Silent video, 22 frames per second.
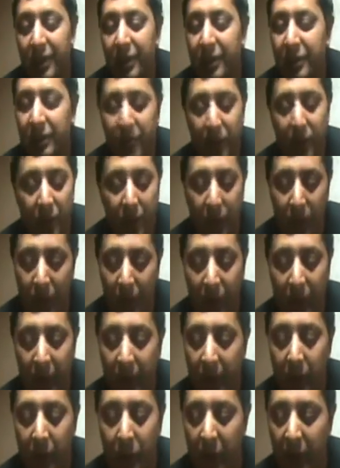So
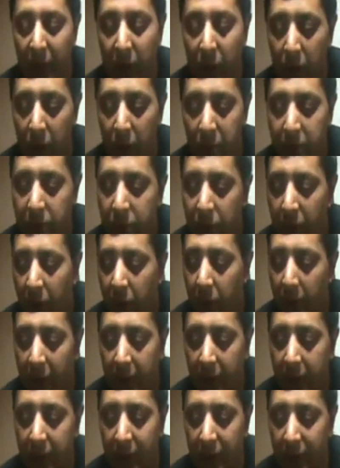I went home straight
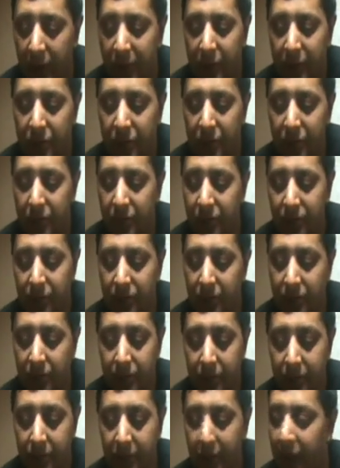away, you know,
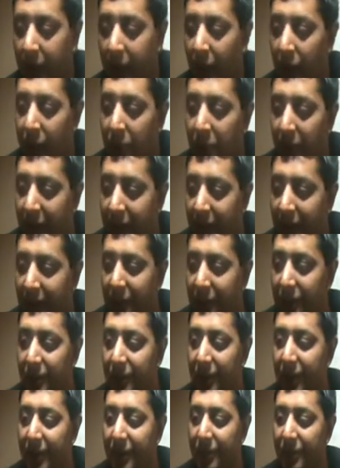dug out all my Indian
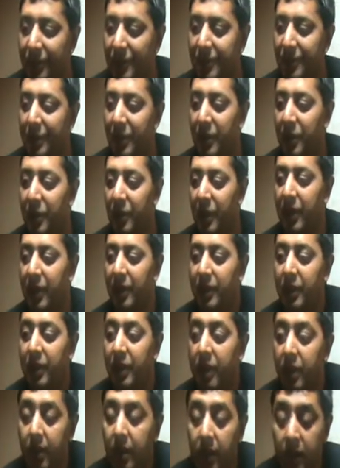records, you know,
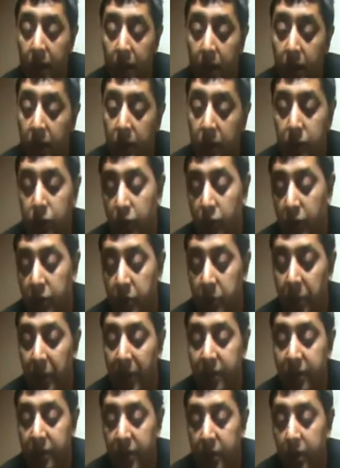and tried to
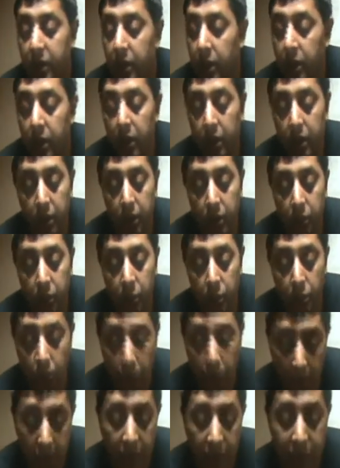mix. And
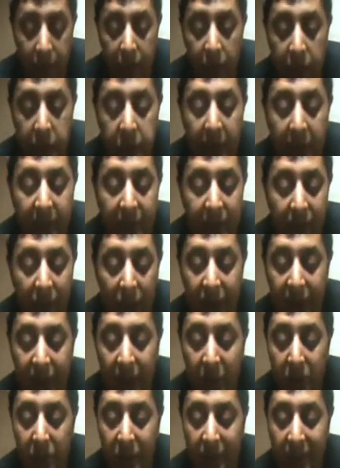one of the first mixes I
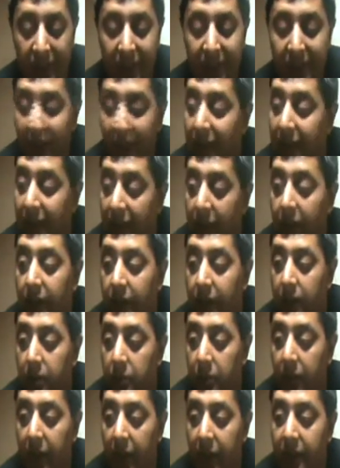did was Gidrani
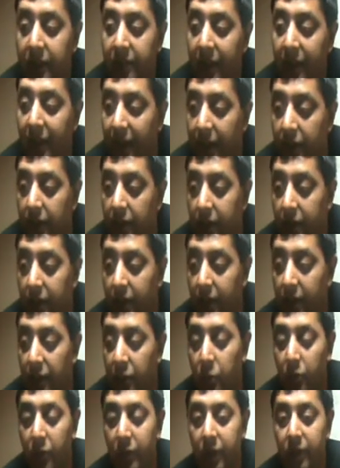Rani by A.S. Kang
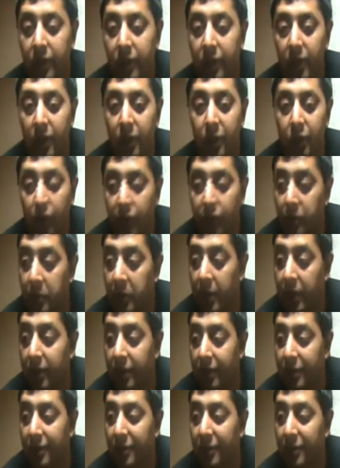with Loverman.